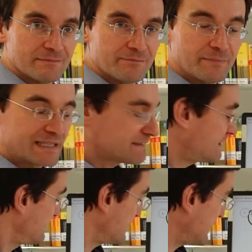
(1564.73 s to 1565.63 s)

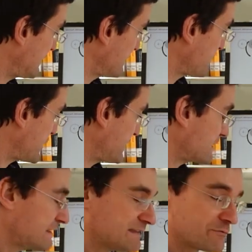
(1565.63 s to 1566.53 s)
But the tensor
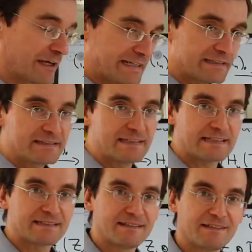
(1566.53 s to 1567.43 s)
product is right
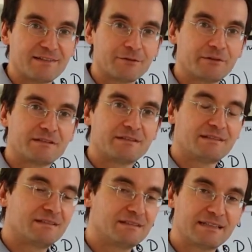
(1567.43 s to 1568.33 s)
exact. So
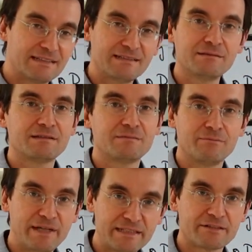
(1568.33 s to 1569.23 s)
it doesn't
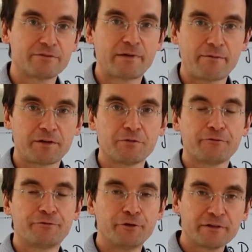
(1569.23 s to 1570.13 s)
matter whether you
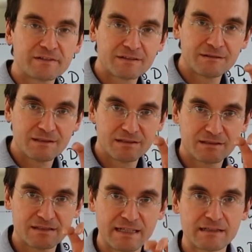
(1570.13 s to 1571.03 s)
first
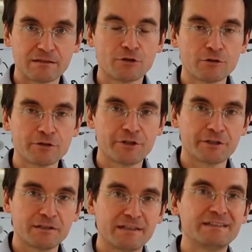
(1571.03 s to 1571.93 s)
take the
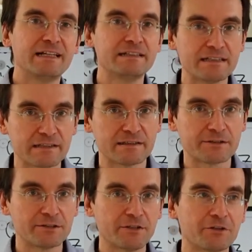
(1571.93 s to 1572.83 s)
co-kernel and then
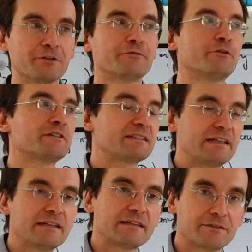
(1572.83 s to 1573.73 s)
tensor, or you first
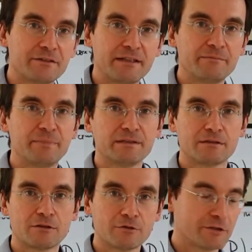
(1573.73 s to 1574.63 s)
tensor and build
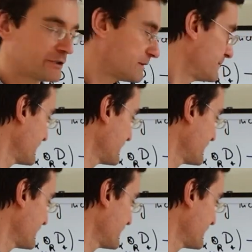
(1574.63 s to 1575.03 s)
the co-kernel.